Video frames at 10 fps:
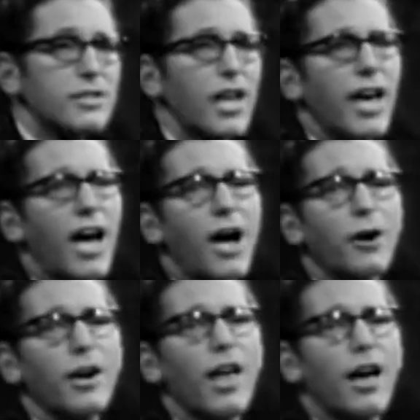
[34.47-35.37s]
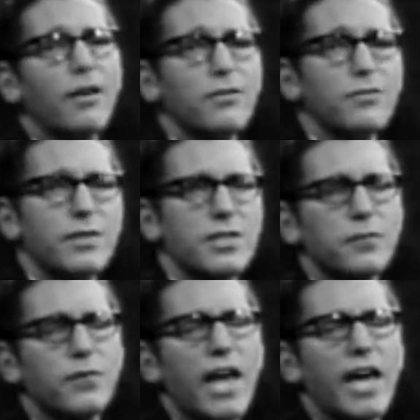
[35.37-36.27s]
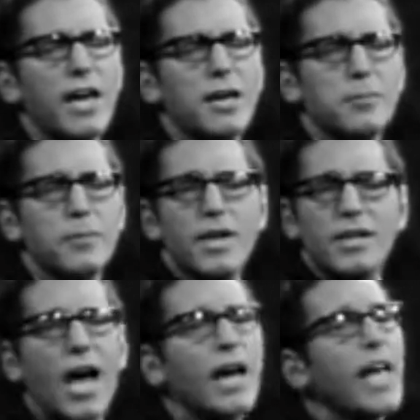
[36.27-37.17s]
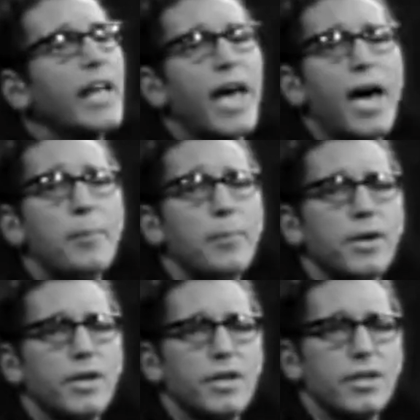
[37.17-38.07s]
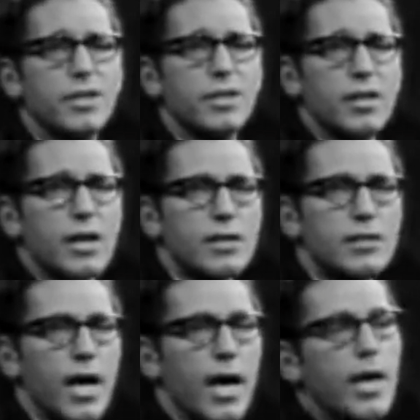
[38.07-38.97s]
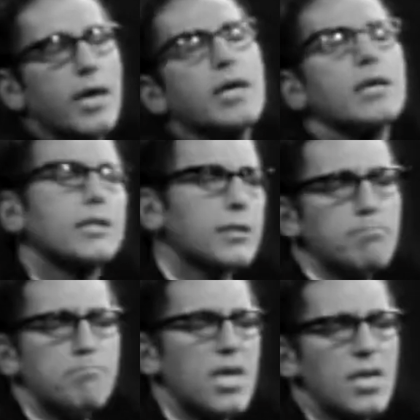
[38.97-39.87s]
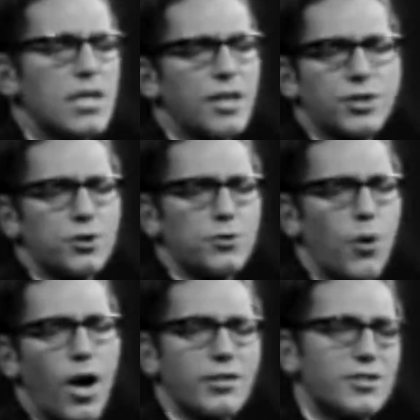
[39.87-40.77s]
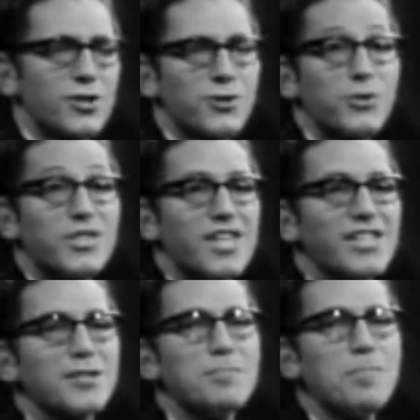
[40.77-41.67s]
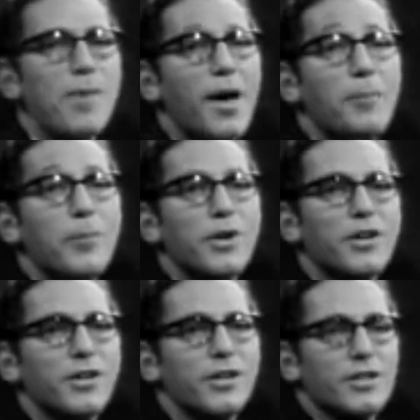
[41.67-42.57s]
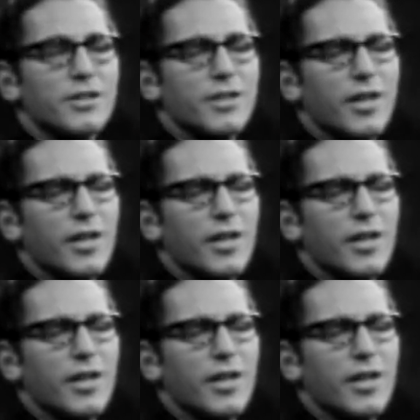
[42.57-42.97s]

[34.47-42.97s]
Say our love is a flame, not an ember. Say it's me that you want to dismember.